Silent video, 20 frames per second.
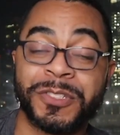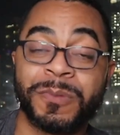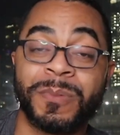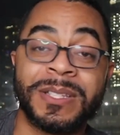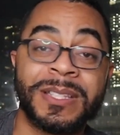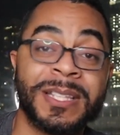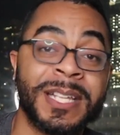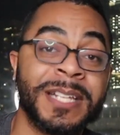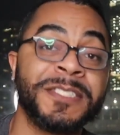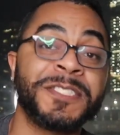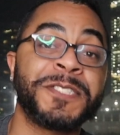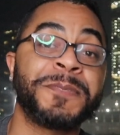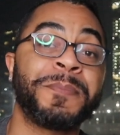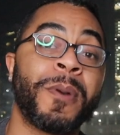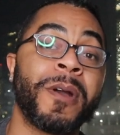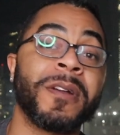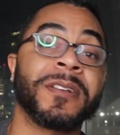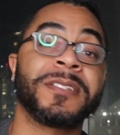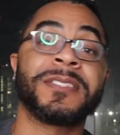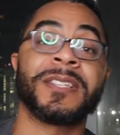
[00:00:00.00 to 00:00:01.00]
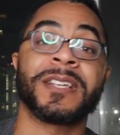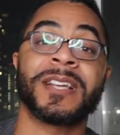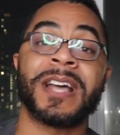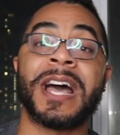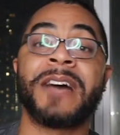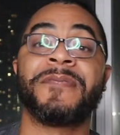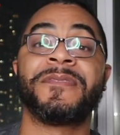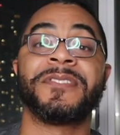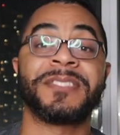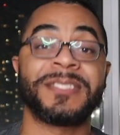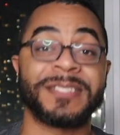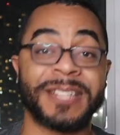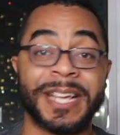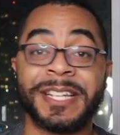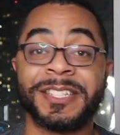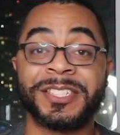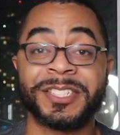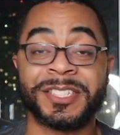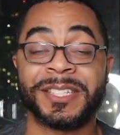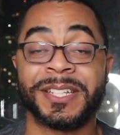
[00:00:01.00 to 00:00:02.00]
which then sparks the
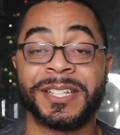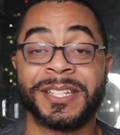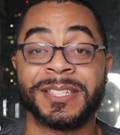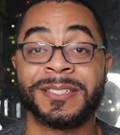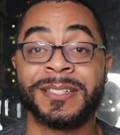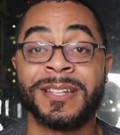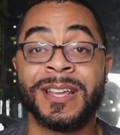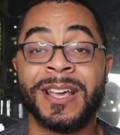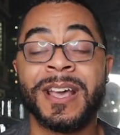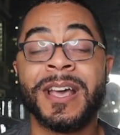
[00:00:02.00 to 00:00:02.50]
conversation